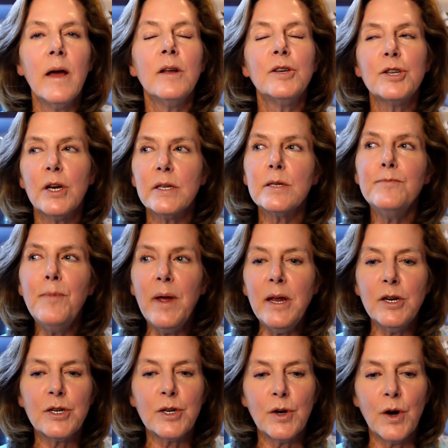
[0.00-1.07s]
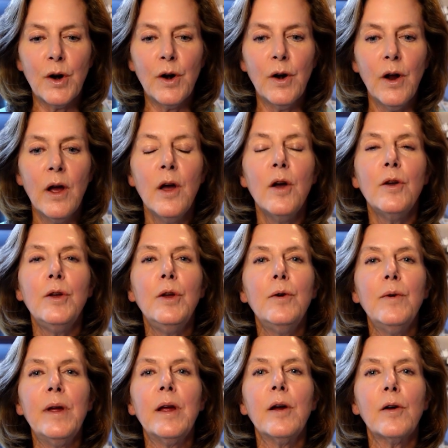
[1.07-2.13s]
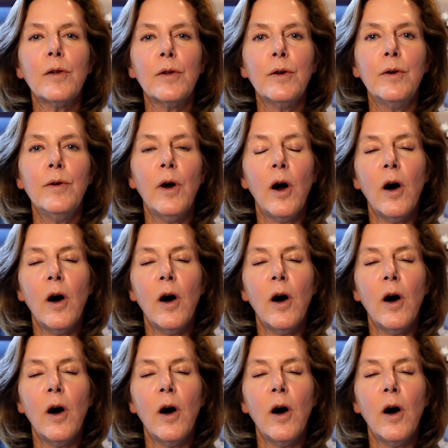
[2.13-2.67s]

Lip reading: Just make sure you include